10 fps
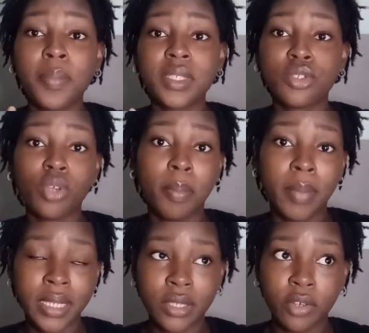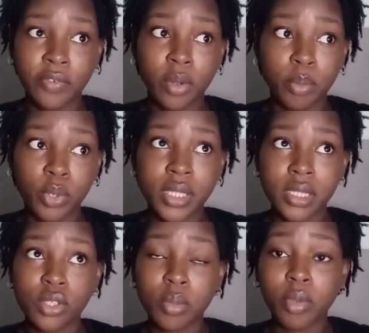stop myself from
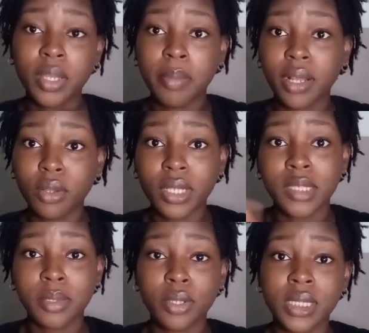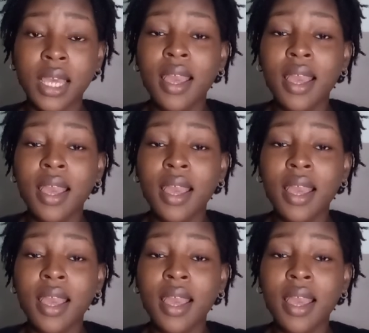posting so many backlog is because,